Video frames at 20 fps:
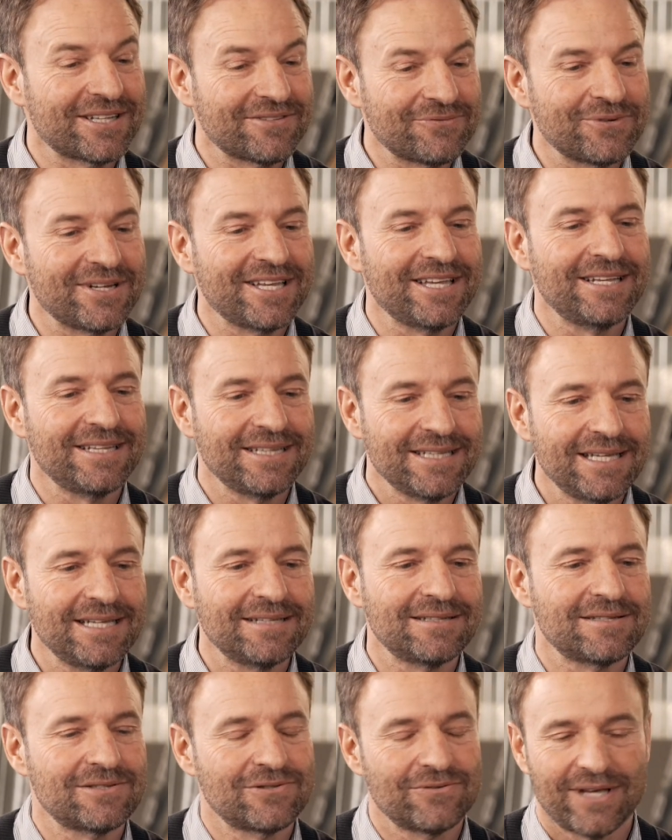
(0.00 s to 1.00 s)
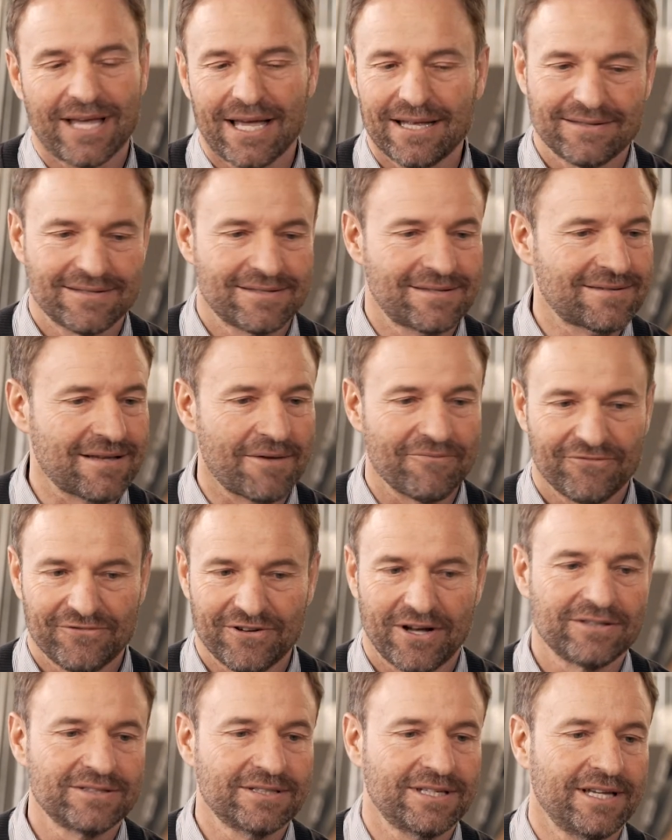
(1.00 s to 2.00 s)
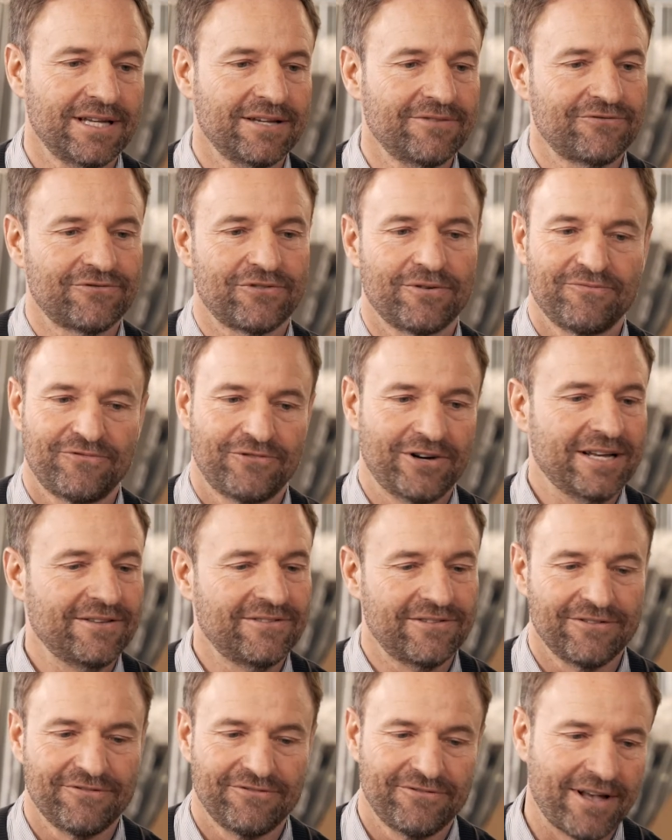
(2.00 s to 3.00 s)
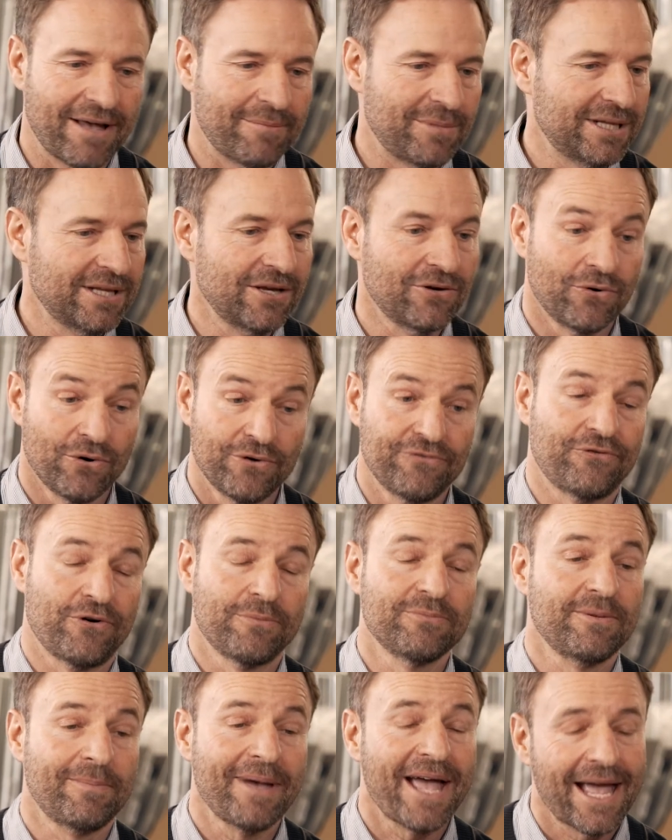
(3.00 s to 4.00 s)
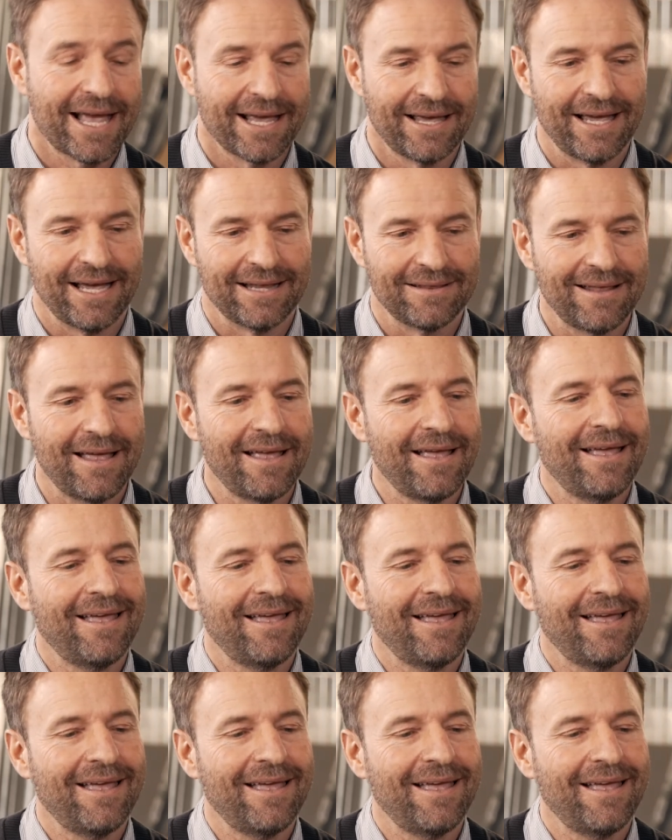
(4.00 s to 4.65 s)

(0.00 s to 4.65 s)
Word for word: that we needed to get some funding from friends and family or from the bank, and